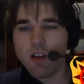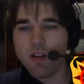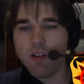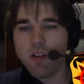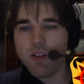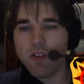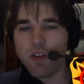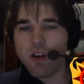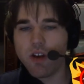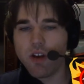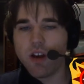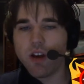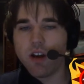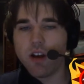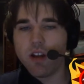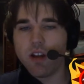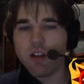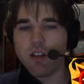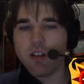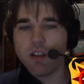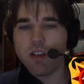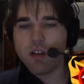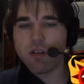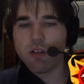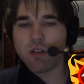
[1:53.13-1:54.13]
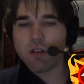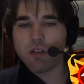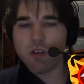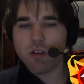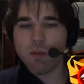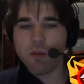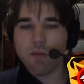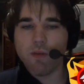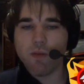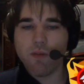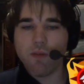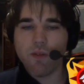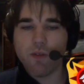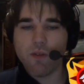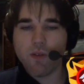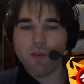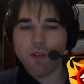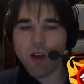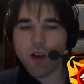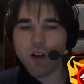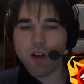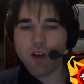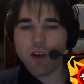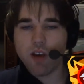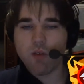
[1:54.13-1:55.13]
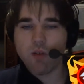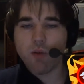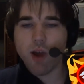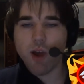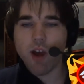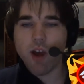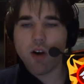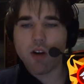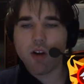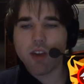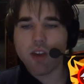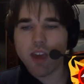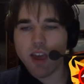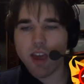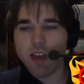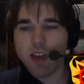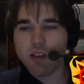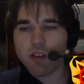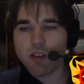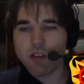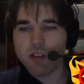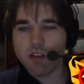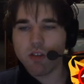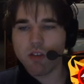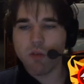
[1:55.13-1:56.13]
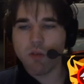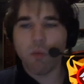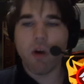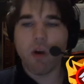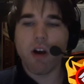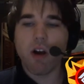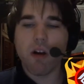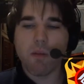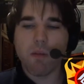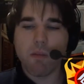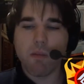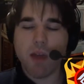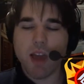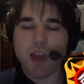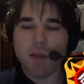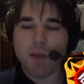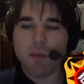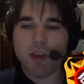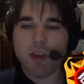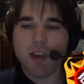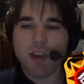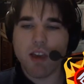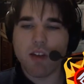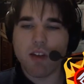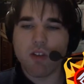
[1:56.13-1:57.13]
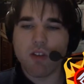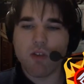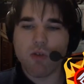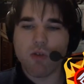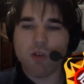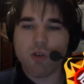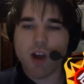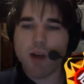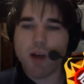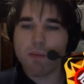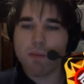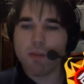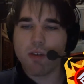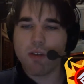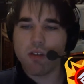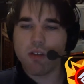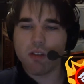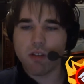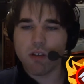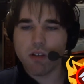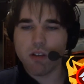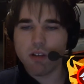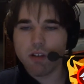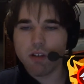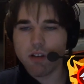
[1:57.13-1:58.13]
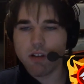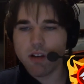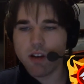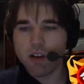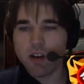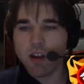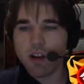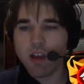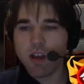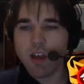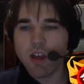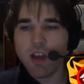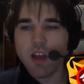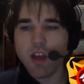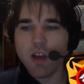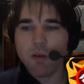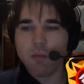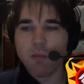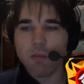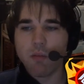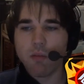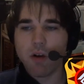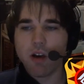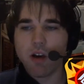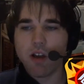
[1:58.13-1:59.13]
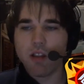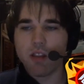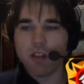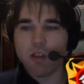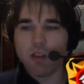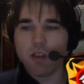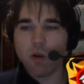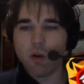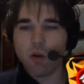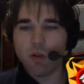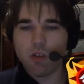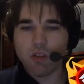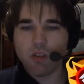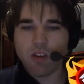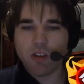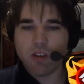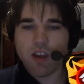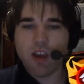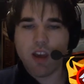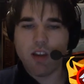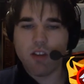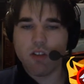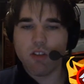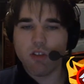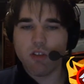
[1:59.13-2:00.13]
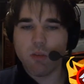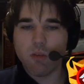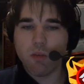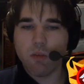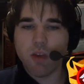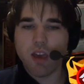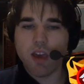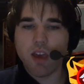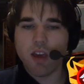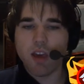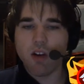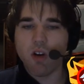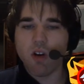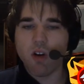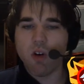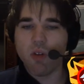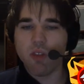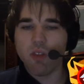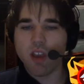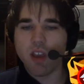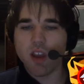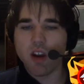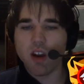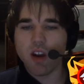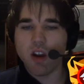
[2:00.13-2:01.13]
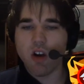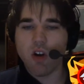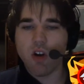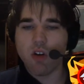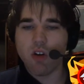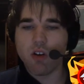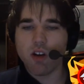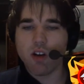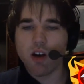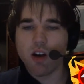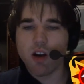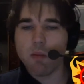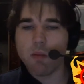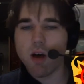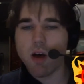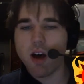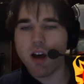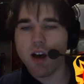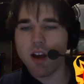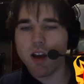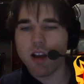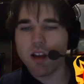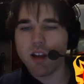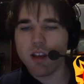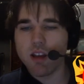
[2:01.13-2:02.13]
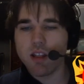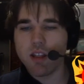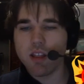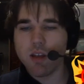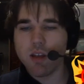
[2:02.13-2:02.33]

There's some very rare cases where maybe a trap is good, but those tend to be only known among the